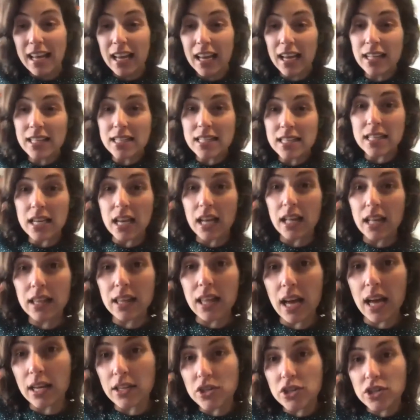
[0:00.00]
and said
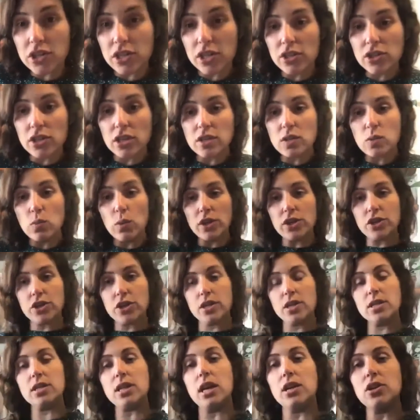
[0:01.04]
that she just
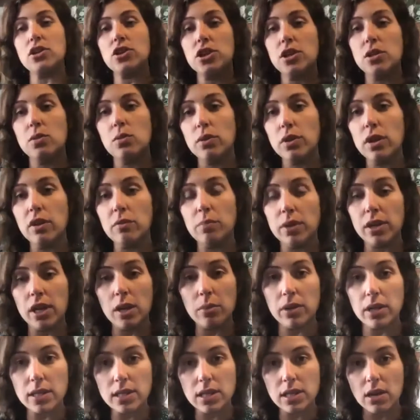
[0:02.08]
wishes that she would have been
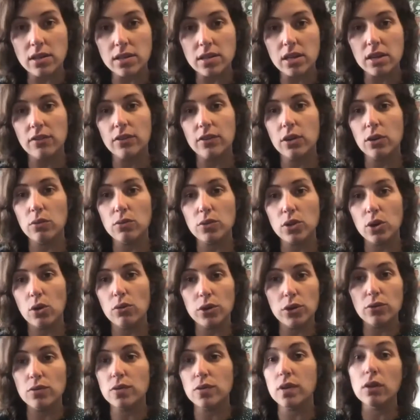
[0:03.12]
able to tell Stefano, don't
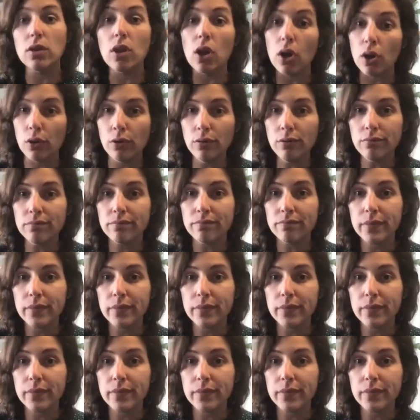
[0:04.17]
use alone.